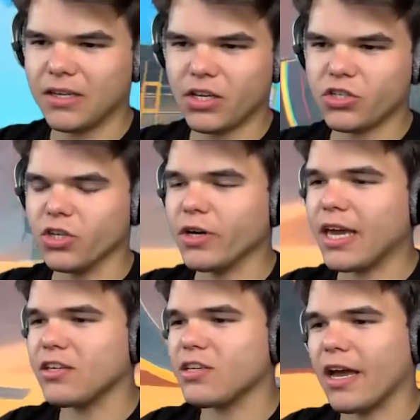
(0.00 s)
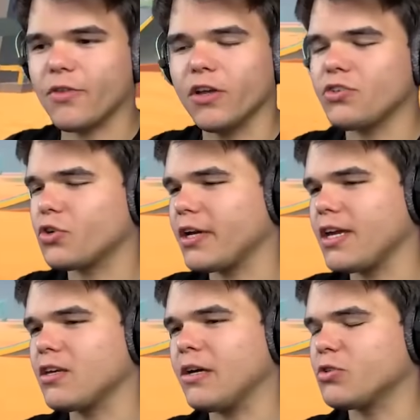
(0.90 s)
yeah. Showcasing, I thought,
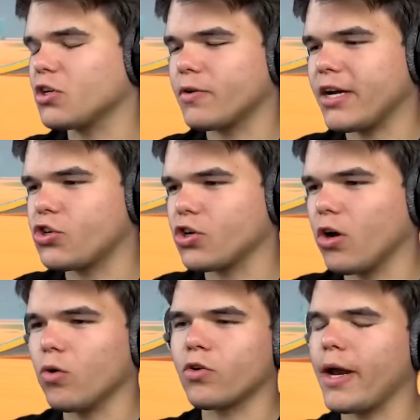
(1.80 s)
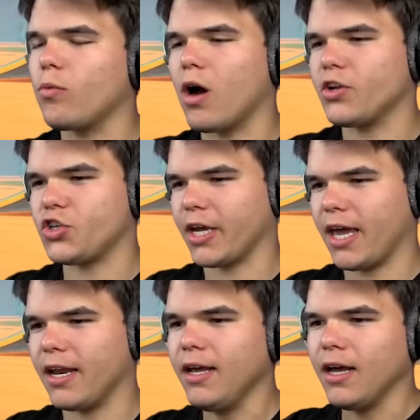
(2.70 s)
Jordy, it was a great show. Great watching
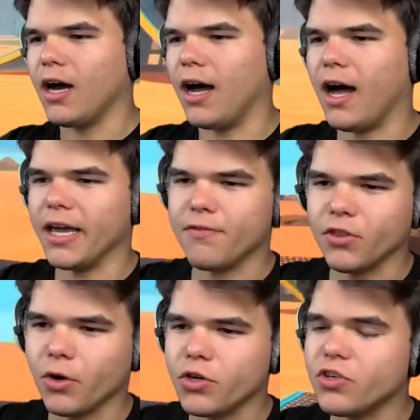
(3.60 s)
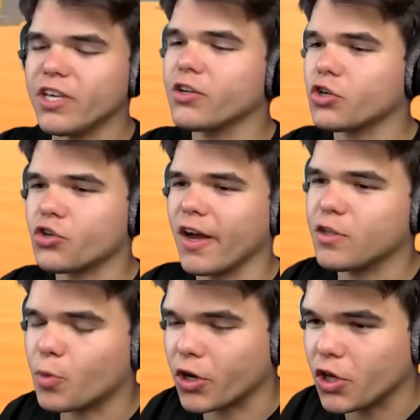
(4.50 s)
it. Even though you said you're
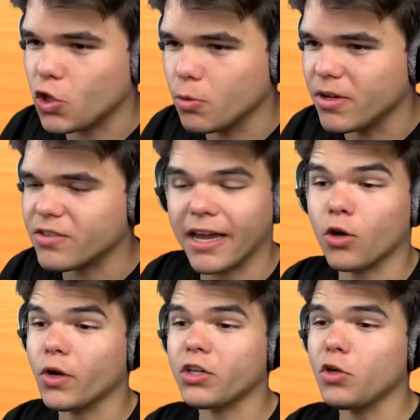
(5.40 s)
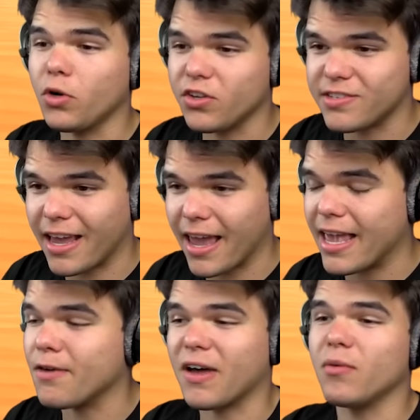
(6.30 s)
transporting humans, I quickly want to say,
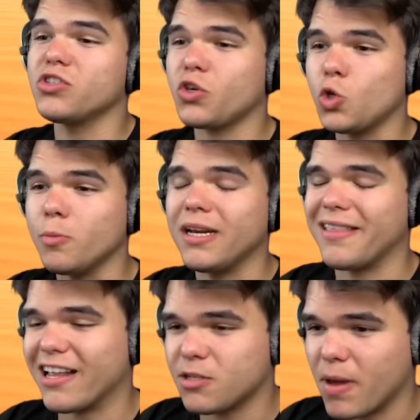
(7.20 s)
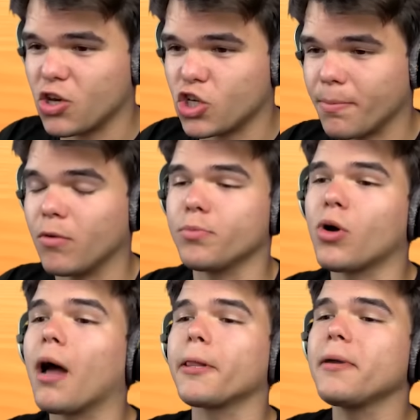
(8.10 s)
if I was a human in that spaceship, I would
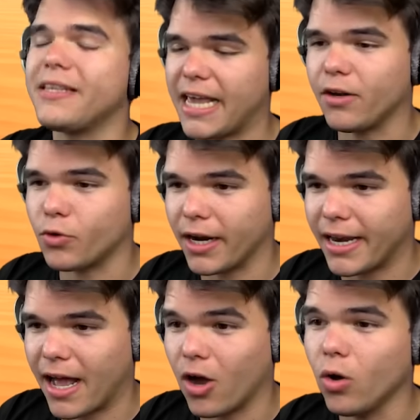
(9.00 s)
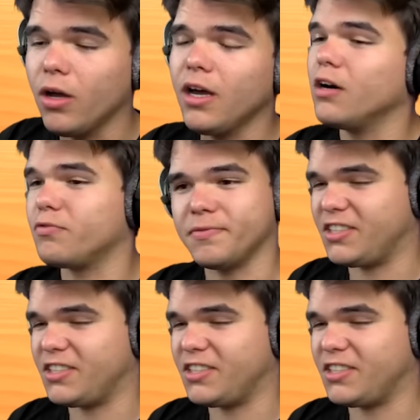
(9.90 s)
probably be dead right now. Or